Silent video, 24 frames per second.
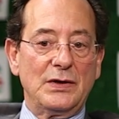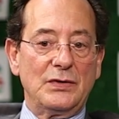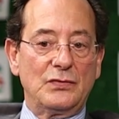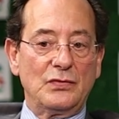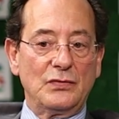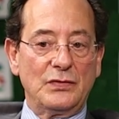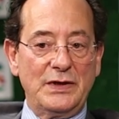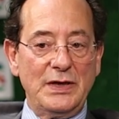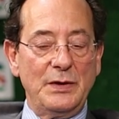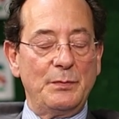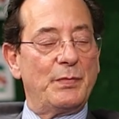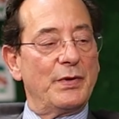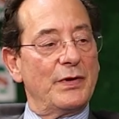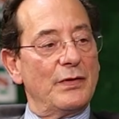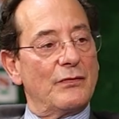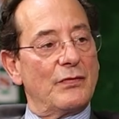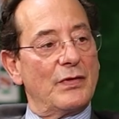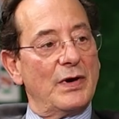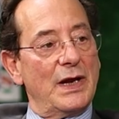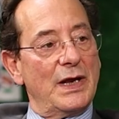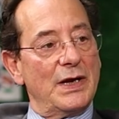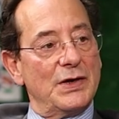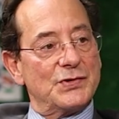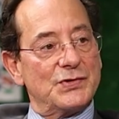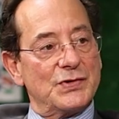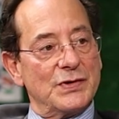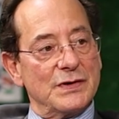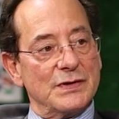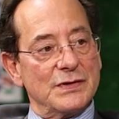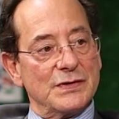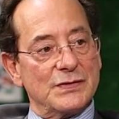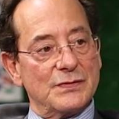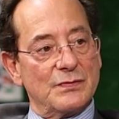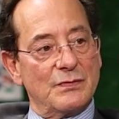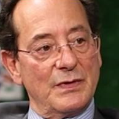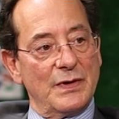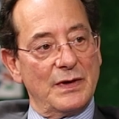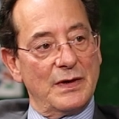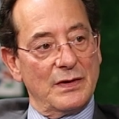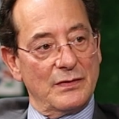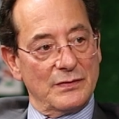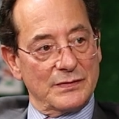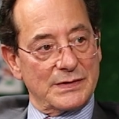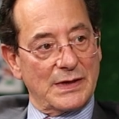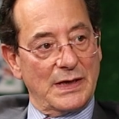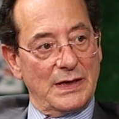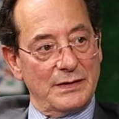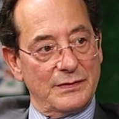to deepen relations with
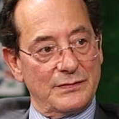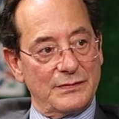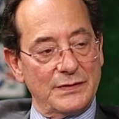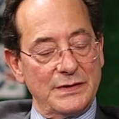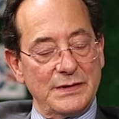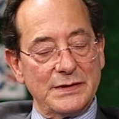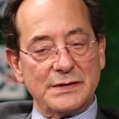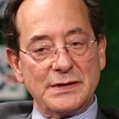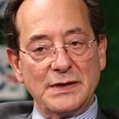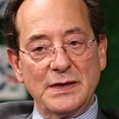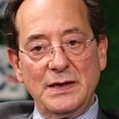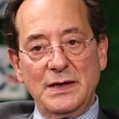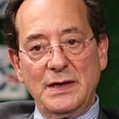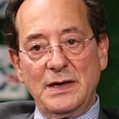those countries.